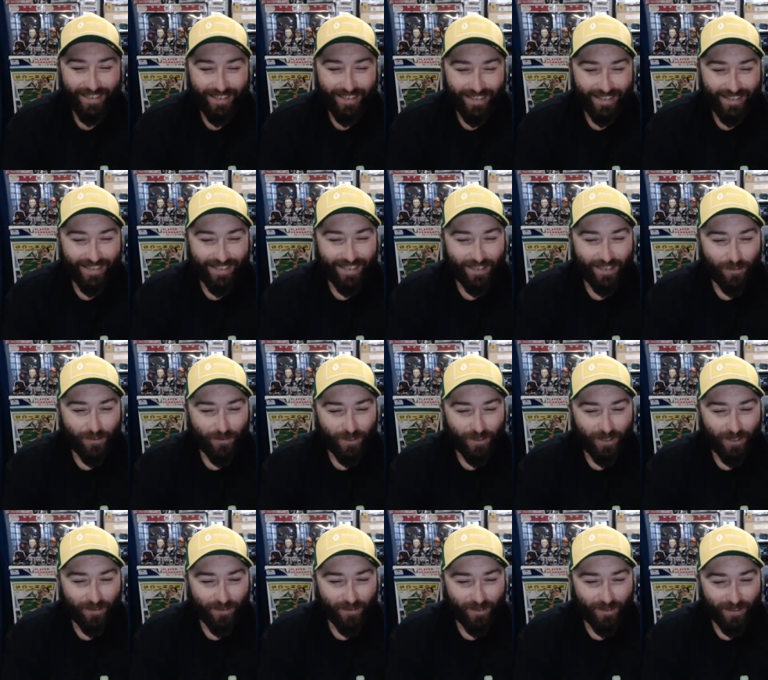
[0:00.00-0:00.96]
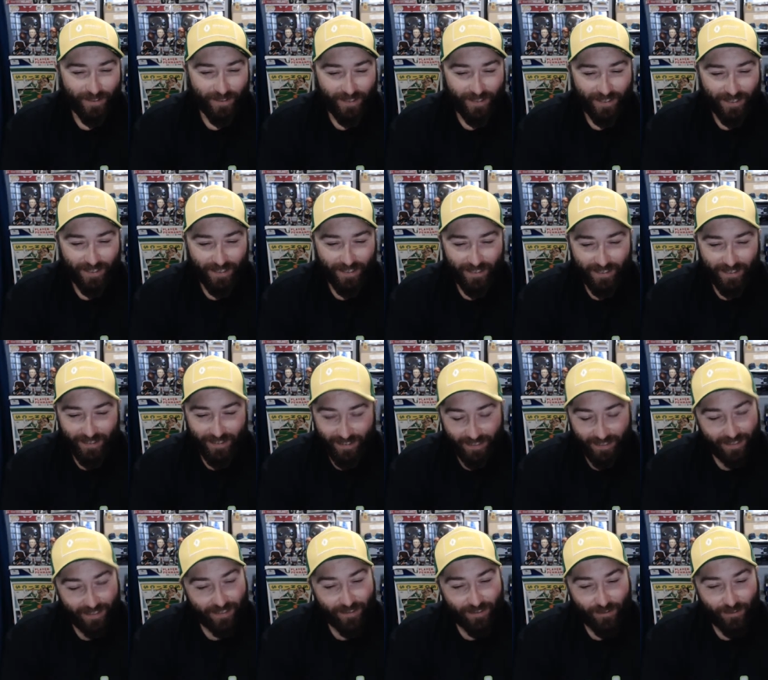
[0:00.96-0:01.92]
he does what he wants, yeah?
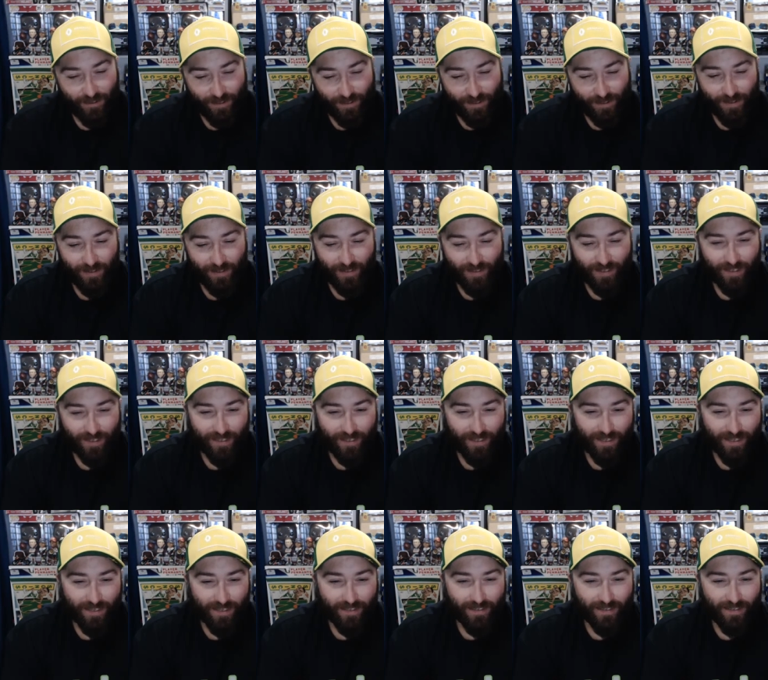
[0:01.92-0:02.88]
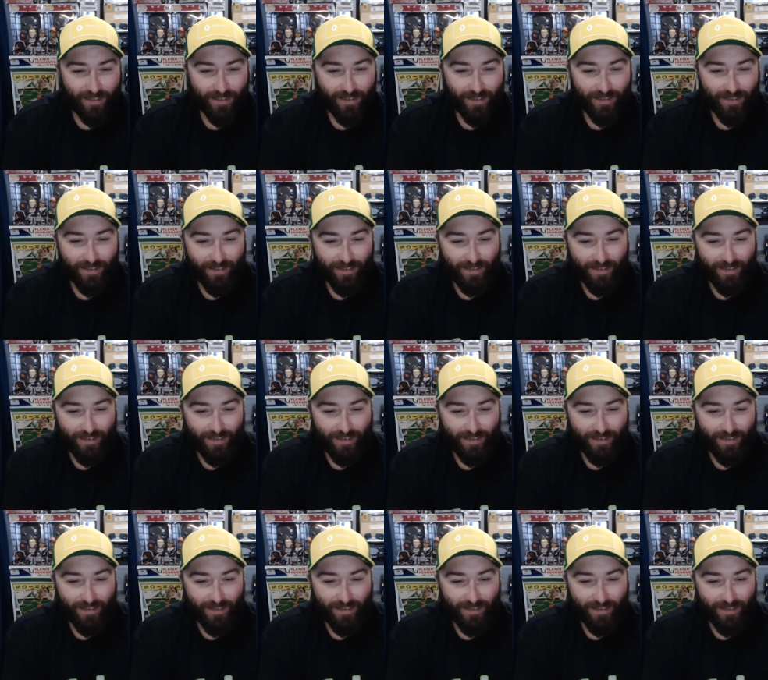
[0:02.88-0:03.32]
He certainly does.